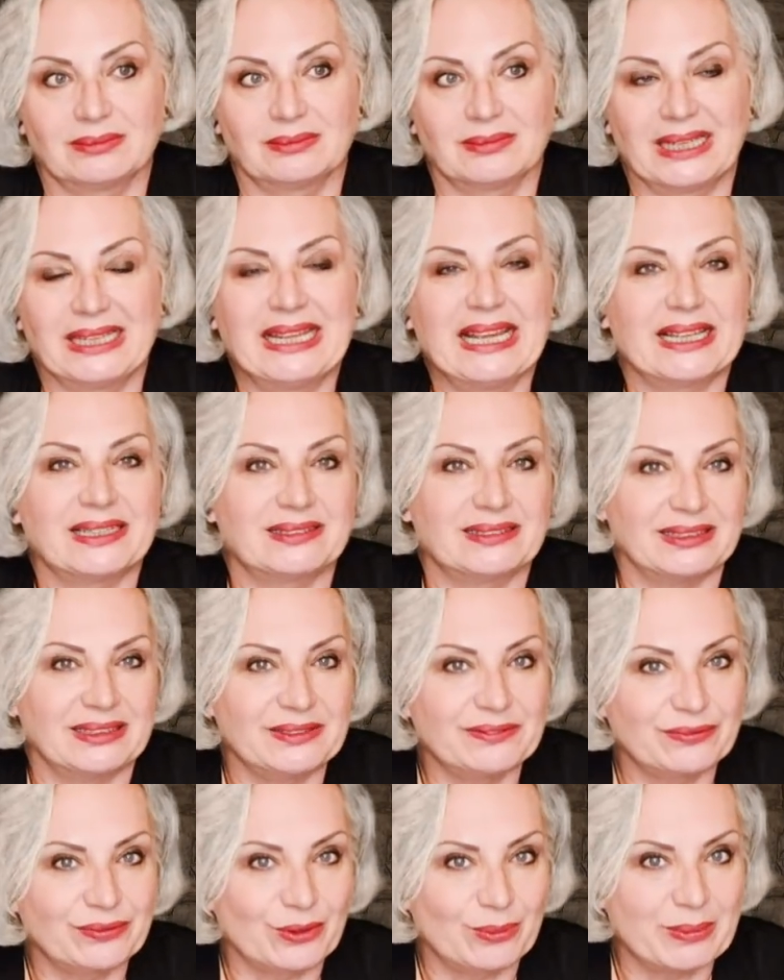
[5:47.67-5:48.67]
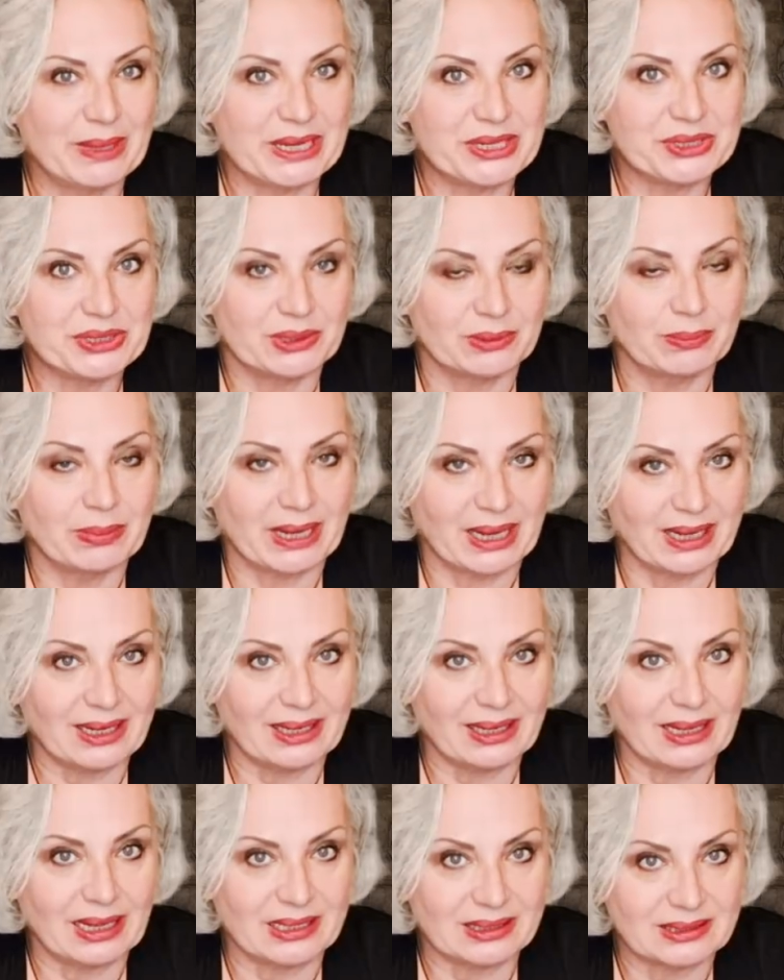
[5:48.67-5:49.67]
get the information
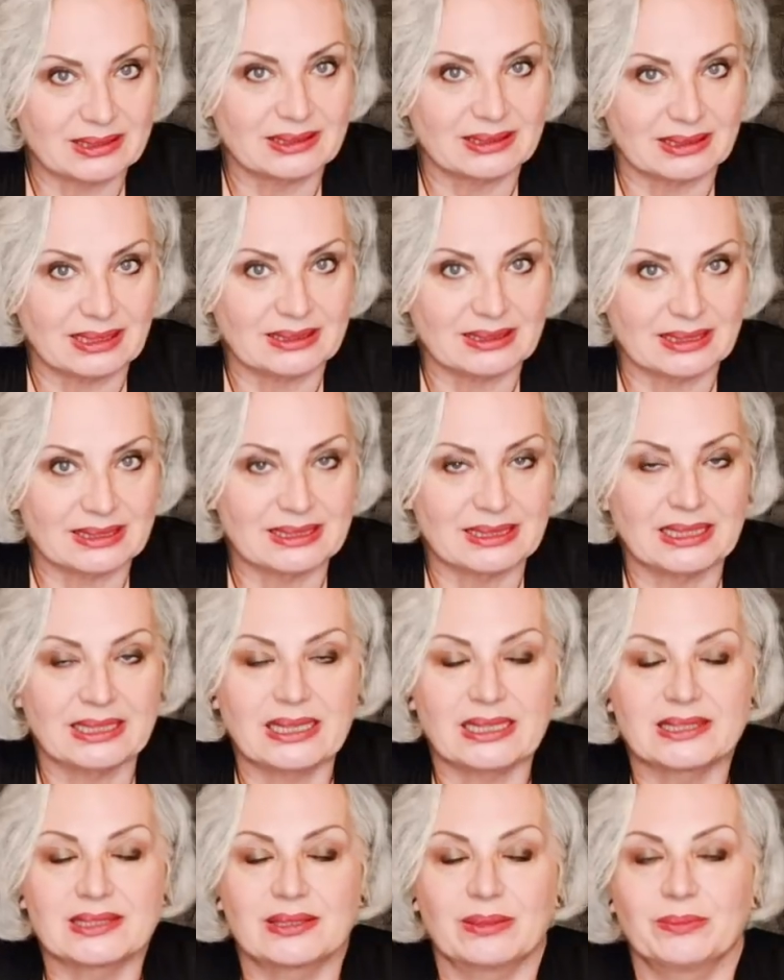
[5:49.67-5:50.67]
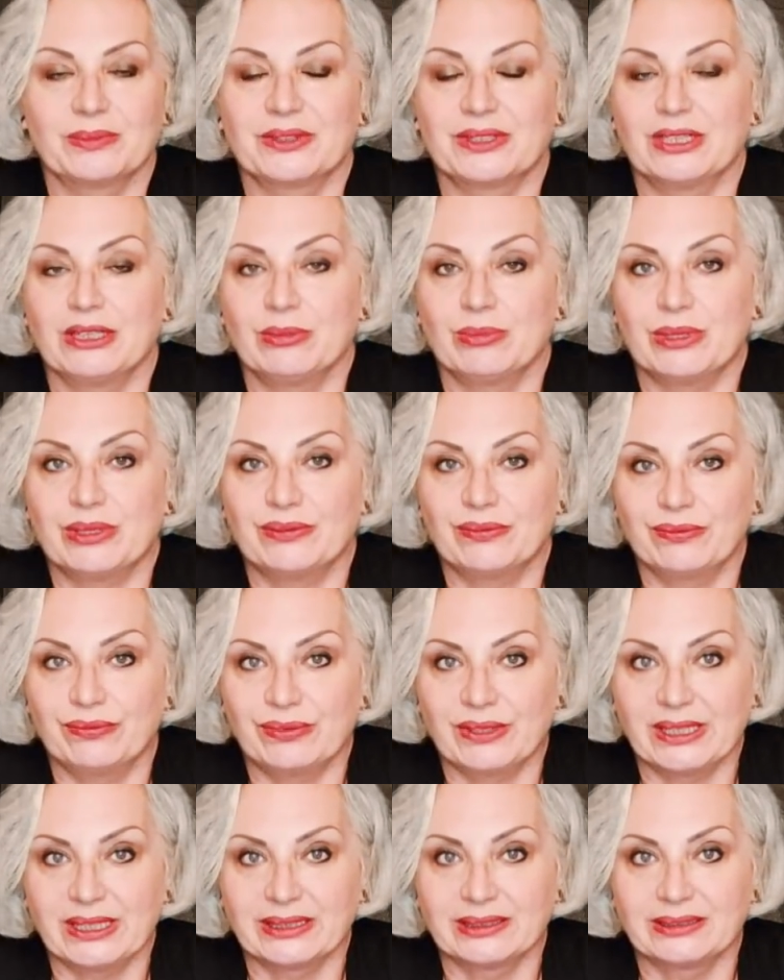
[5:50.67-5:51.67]
back as, as I said as something we
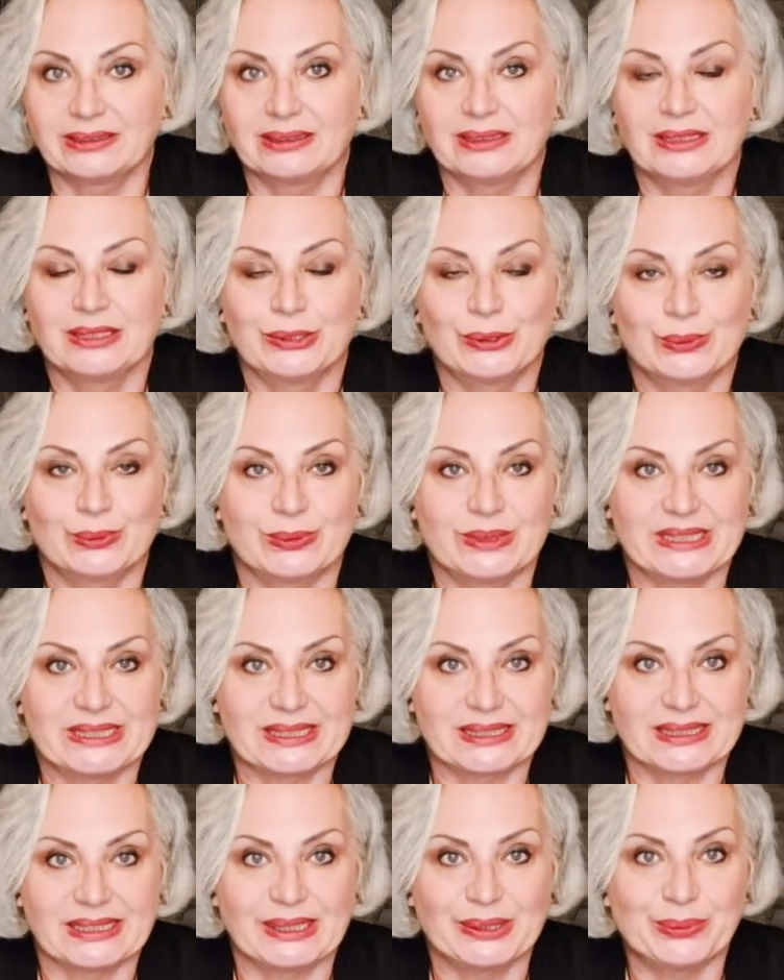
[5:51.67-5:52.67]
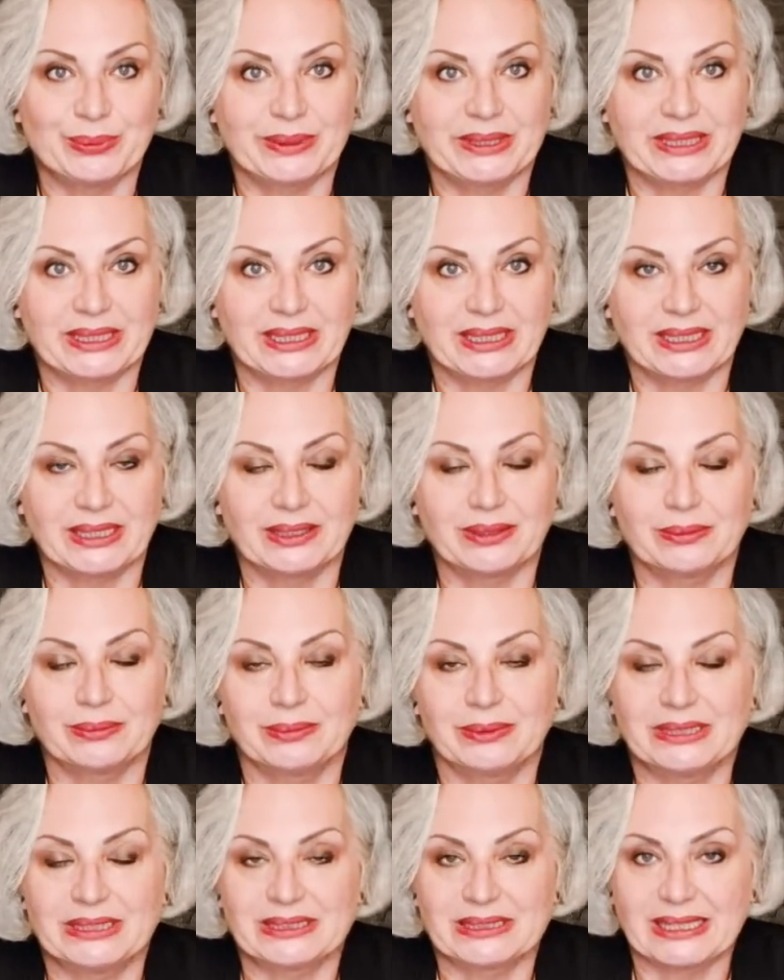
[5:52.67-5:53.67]
feel, we see, we hear,
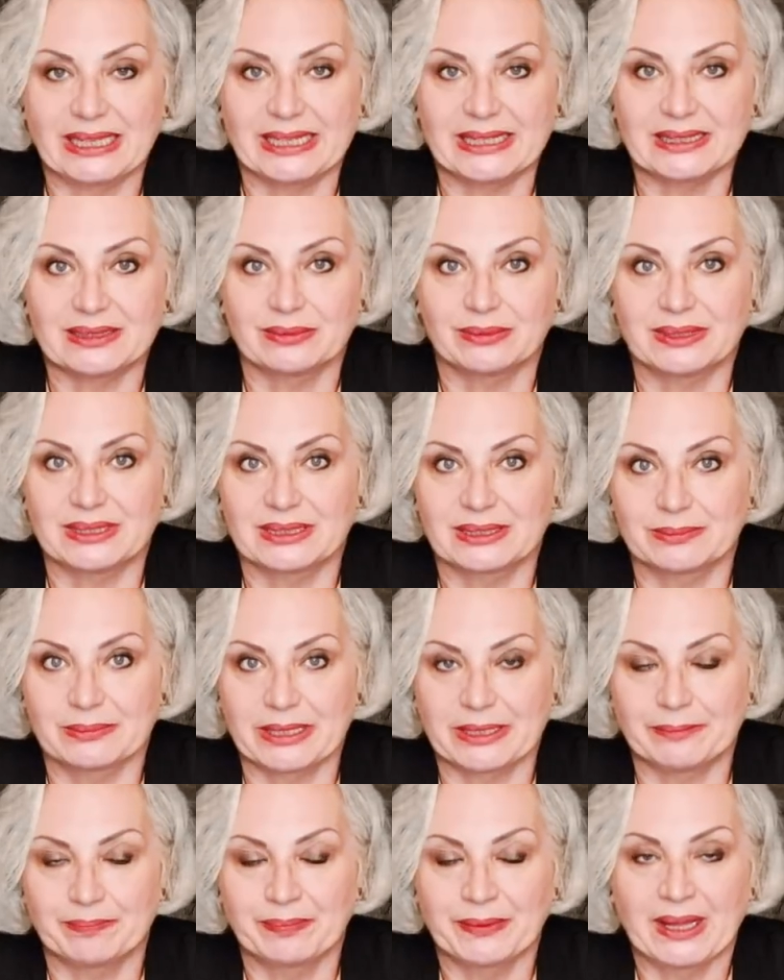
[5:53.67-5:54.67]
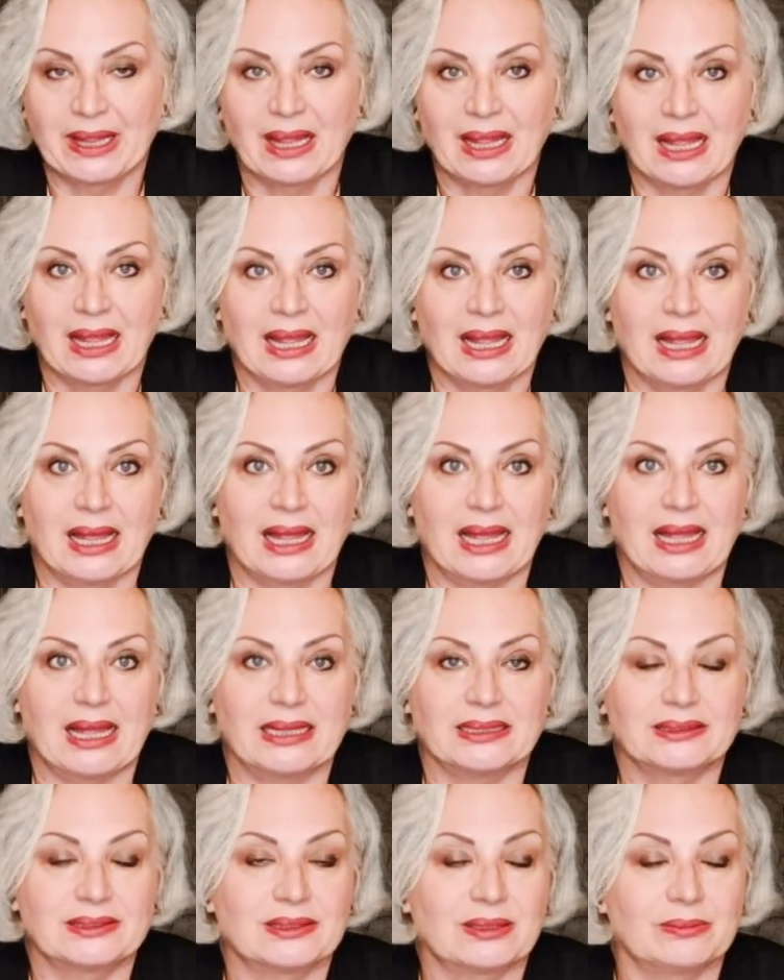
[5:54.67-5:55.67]
we taste, we smell
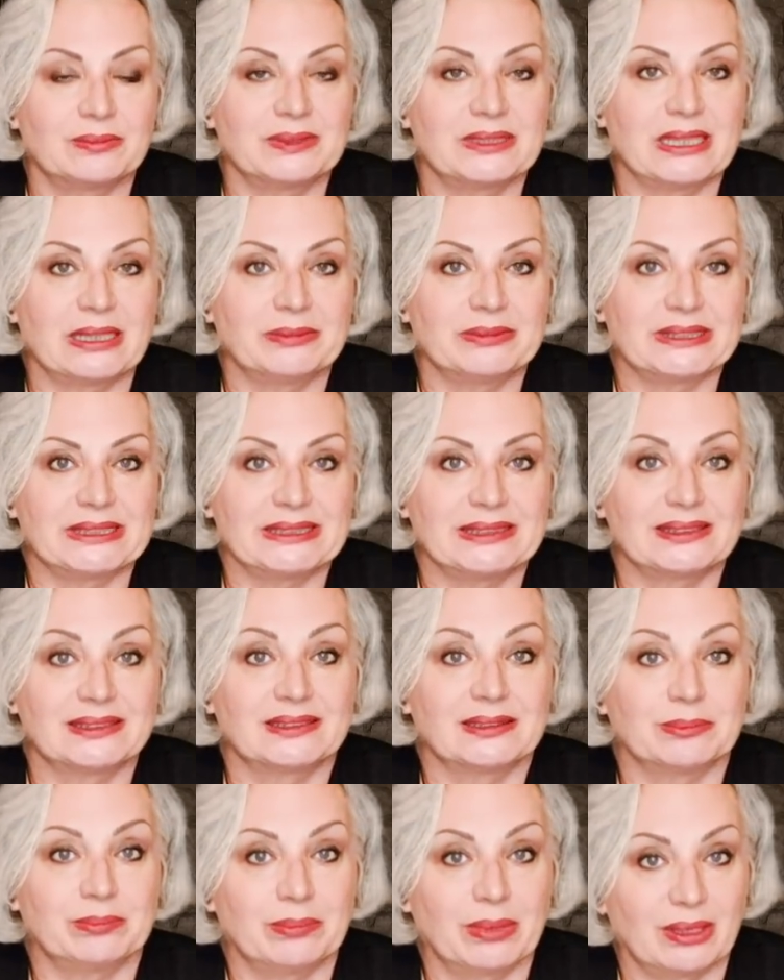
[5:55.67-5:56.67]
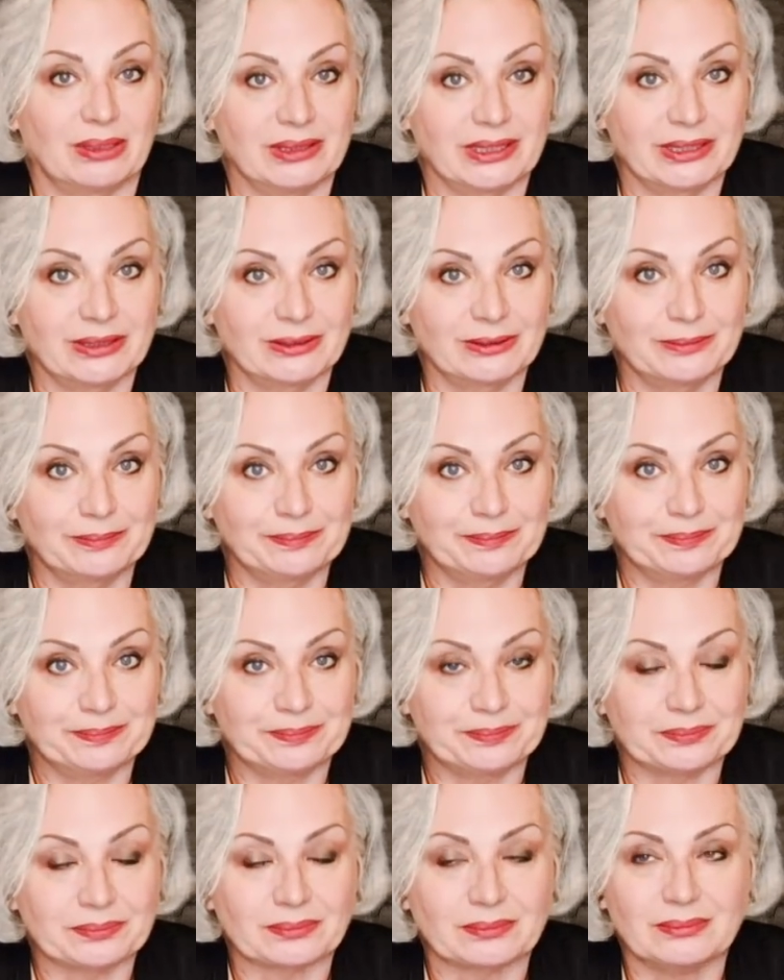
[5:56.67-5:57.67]
and sometimes it's symbolical
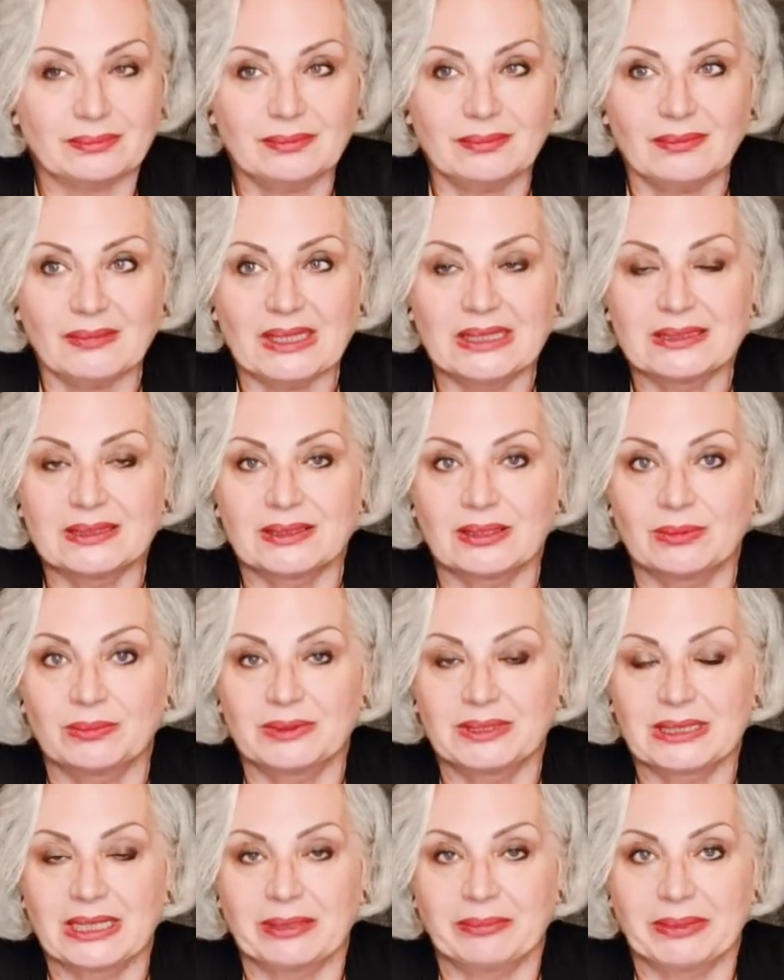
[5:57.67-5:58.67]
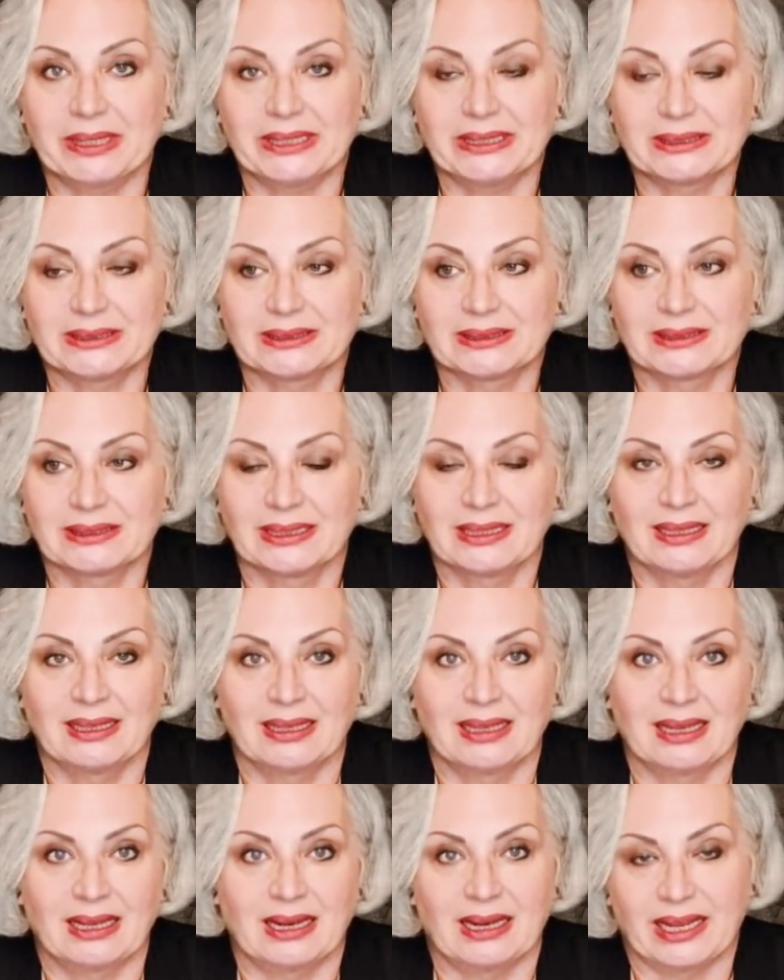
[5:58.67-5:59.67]
sometimes it's
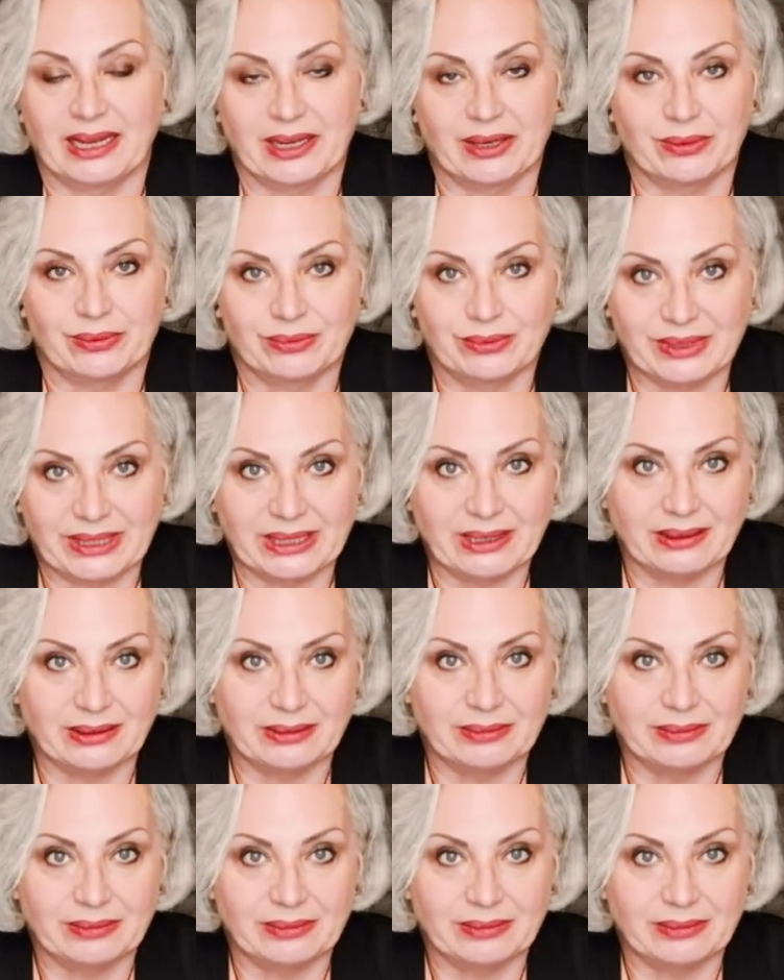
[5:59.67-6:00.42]
like a real